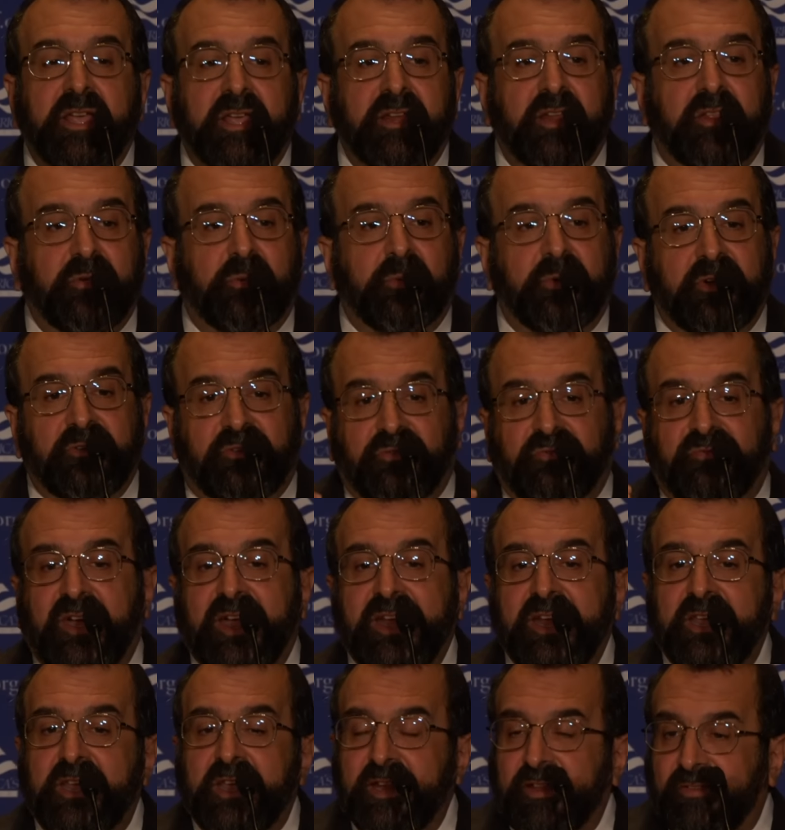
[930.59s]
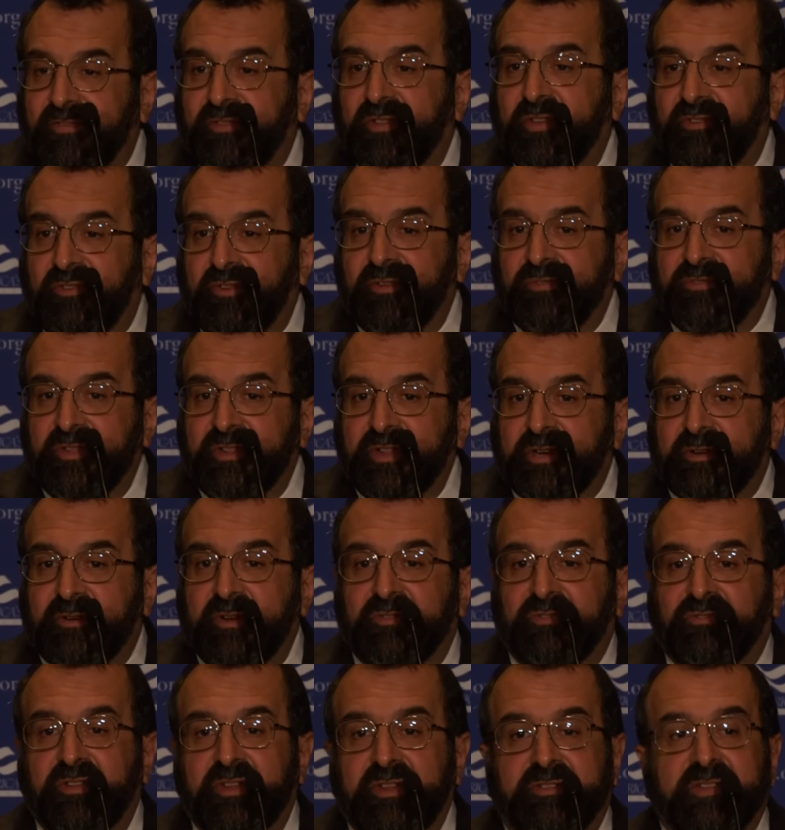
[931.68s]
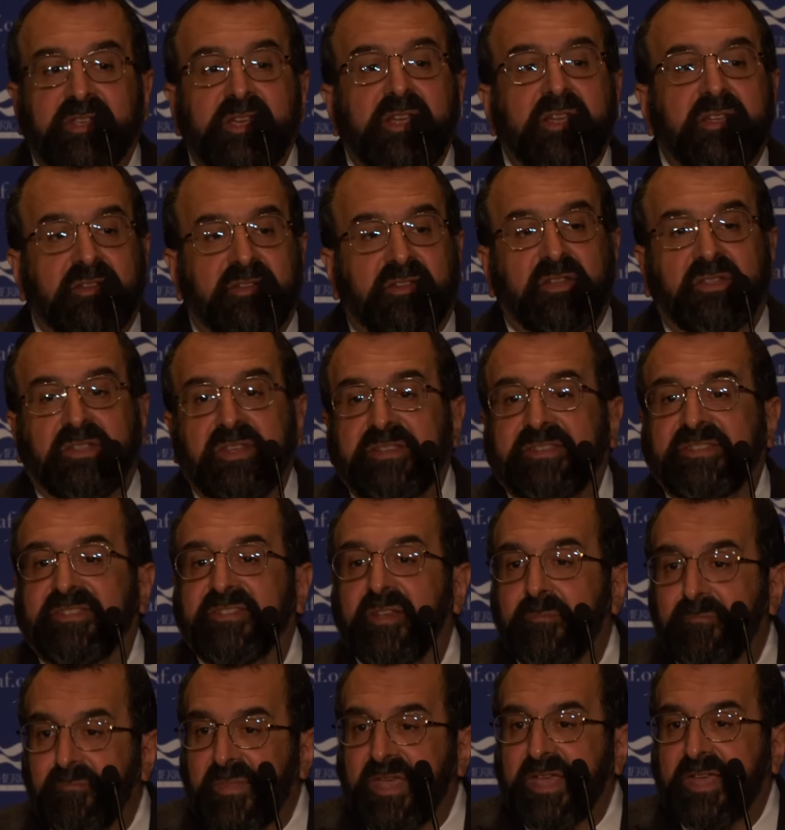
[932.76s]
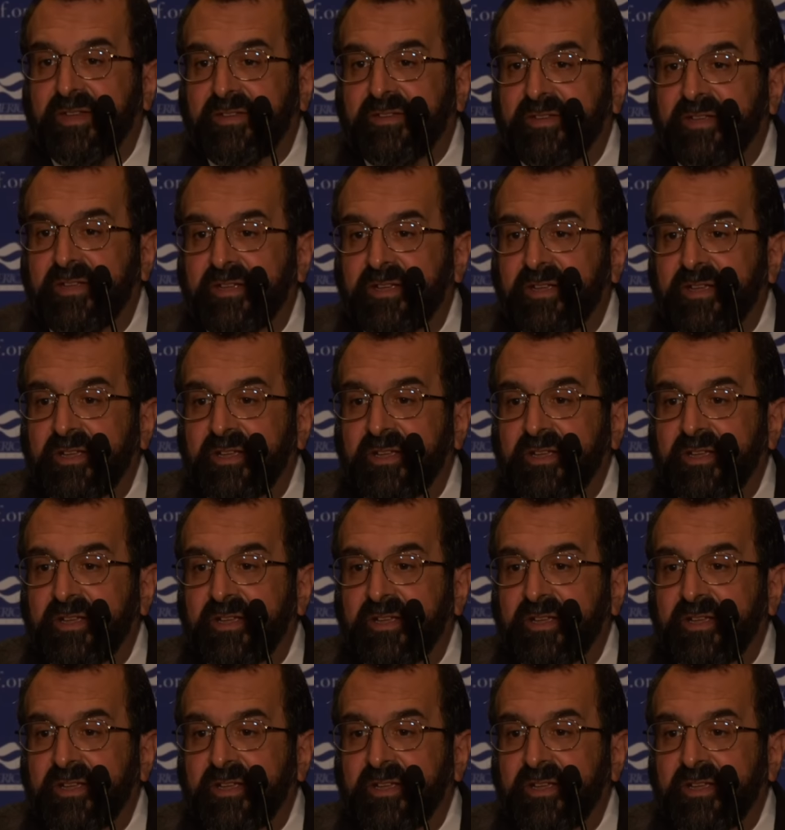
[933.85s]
In other words, fight against the Jews and the Christians until they submit